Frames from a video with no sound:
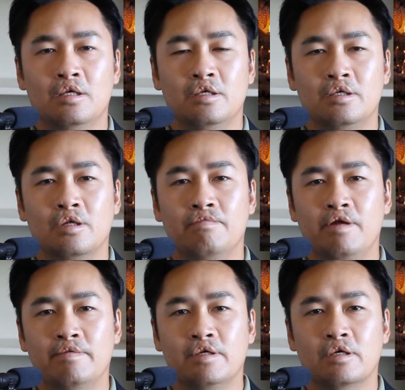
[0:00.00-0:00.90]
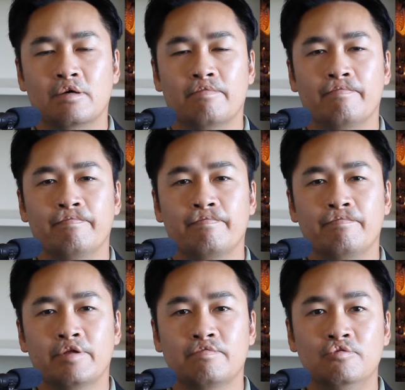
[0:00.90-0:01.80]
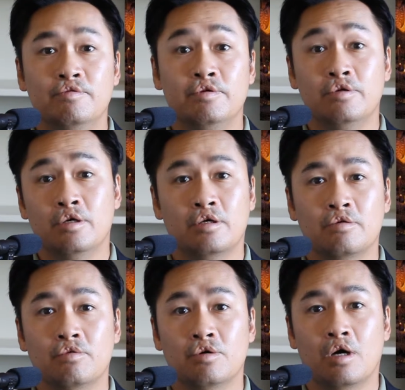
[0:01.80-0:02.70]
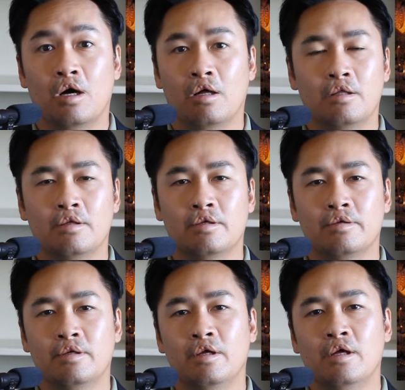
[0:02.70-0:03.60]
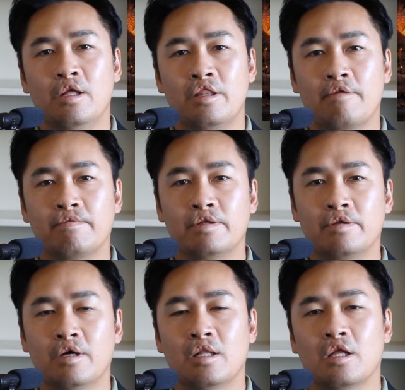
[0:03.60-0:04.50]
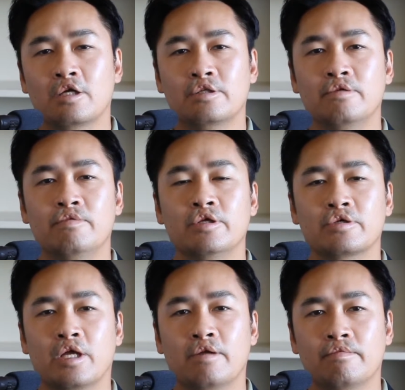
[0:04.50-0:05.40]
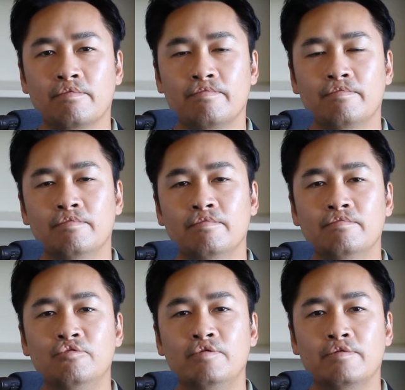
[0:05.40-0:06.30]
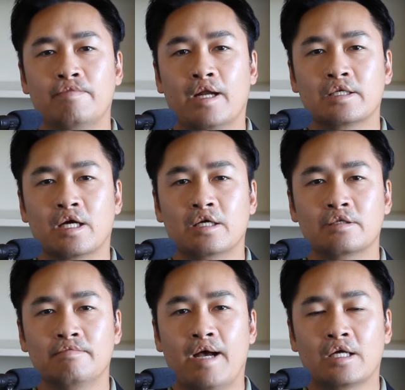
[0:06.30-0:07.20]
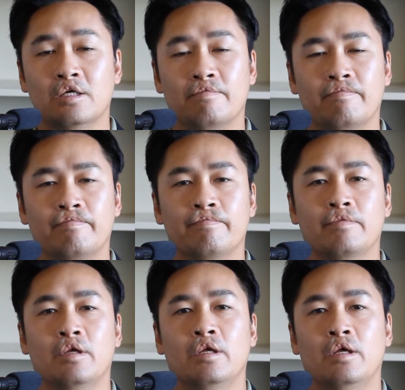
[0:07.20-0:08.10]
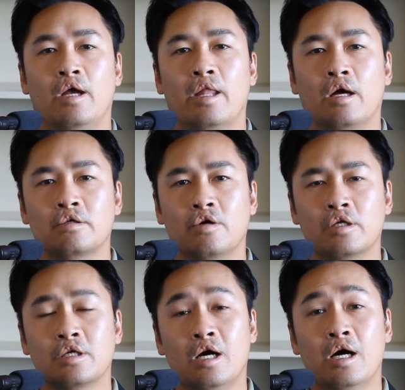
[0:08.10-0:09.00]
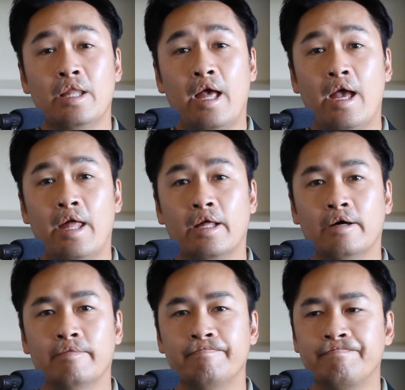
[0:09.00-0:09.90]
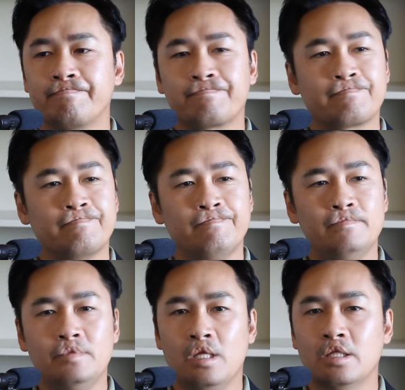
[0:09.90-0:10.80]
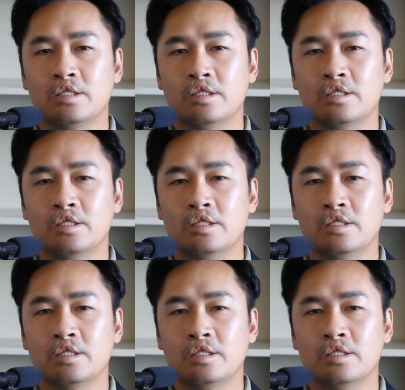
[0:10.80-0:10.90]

Maybe this movie will definitely launch the video game movie franchise back up. And so I saw it, and I